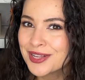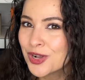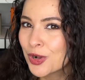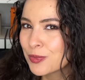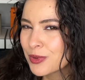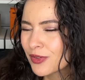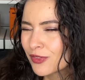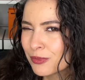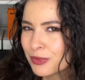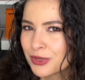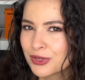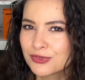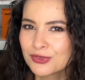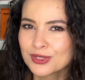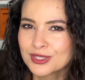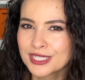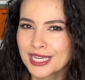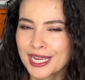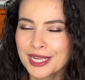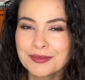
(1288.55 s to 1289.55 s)
Hope you have a
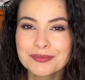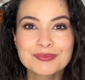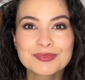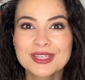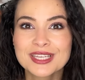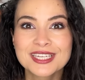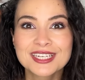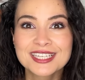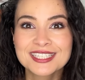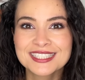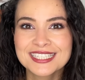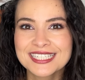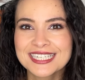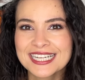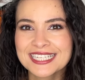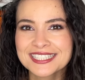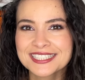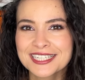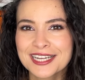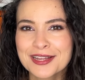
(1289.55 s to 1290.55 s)
beautiful day and I'll see you
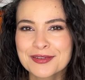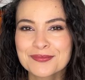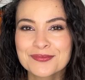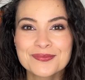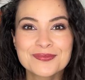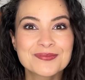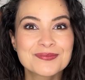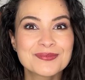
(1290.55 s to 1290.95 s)
next time.